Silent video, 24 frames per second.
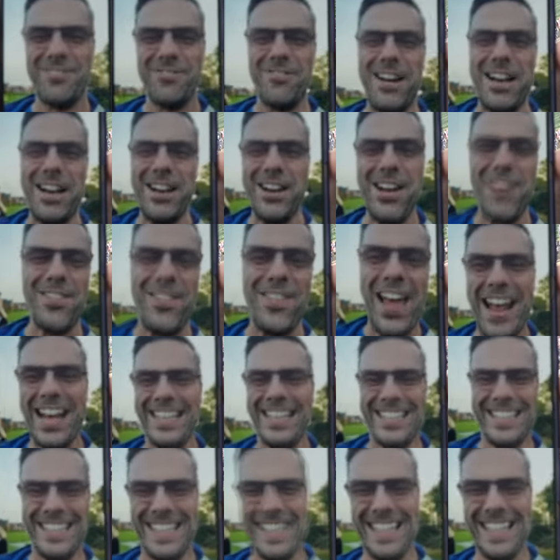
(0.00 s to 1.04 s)
There we go.
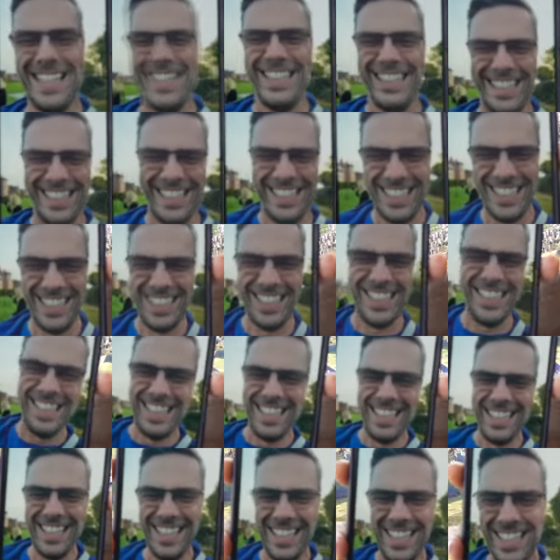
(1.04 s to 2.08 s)
It's his
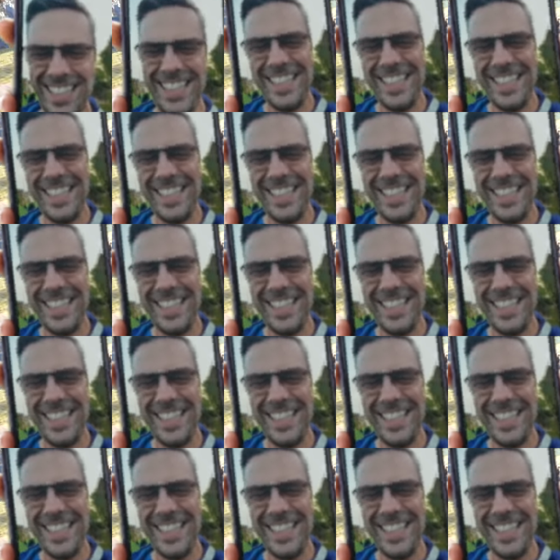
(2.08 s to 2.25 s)
first